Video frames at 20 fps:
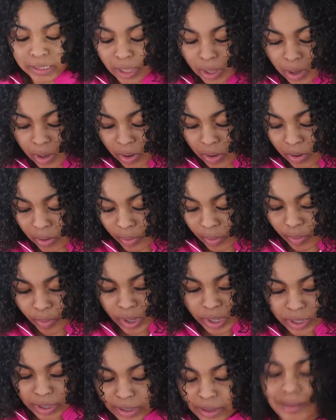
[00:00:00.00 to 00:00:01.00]

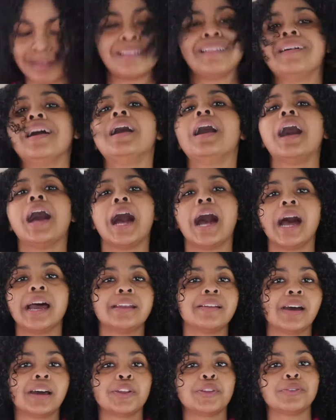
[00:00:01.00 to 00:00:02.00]
So
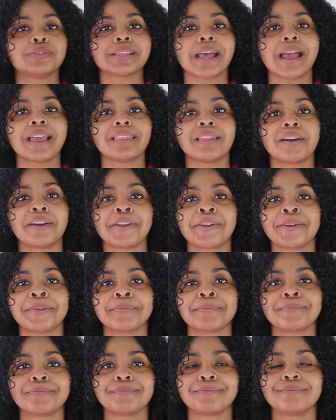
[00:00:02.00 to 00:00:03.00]
I know how to use
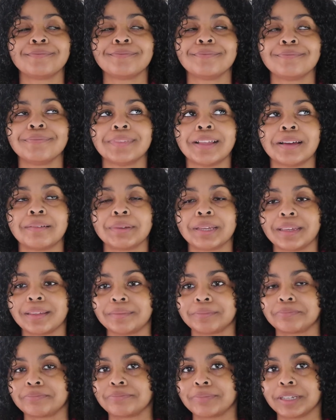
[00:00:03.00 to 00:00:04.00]
eyeliner. I
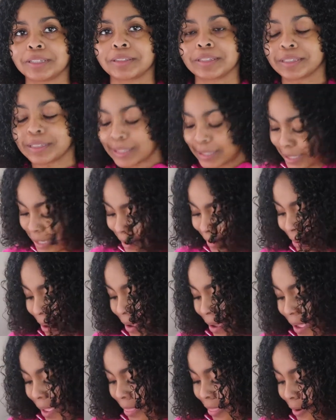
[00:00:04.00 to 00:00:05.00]
mean, nothing to say
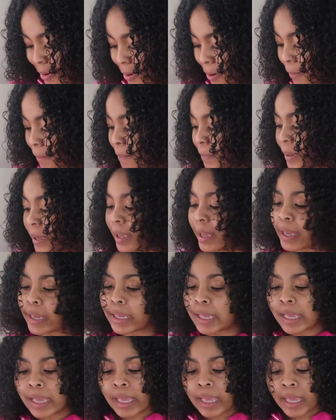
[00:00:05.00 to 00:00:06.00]
about eyeliner,
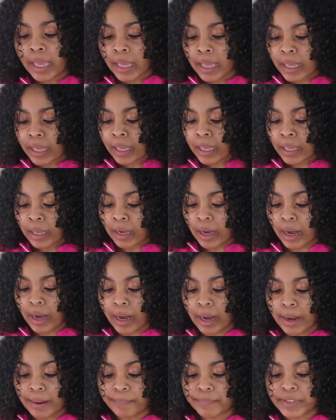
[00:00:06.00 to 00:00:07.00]
but
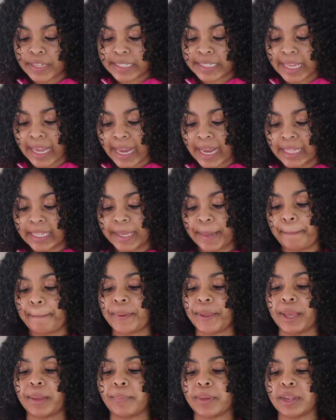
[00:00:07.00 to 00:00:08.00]
this highly
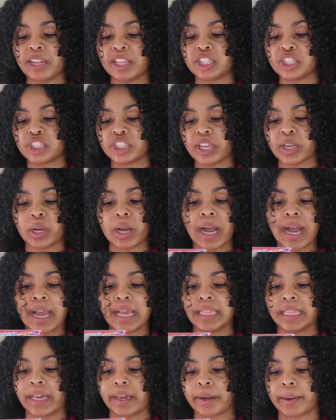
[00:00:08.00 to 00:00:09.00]
pigmented gel
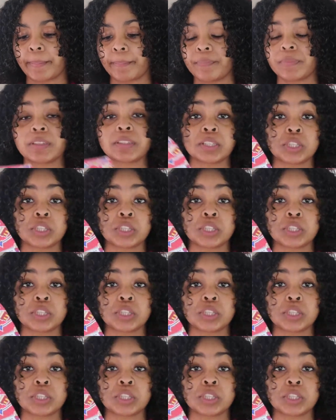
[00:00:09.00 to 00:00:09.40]
eyeliner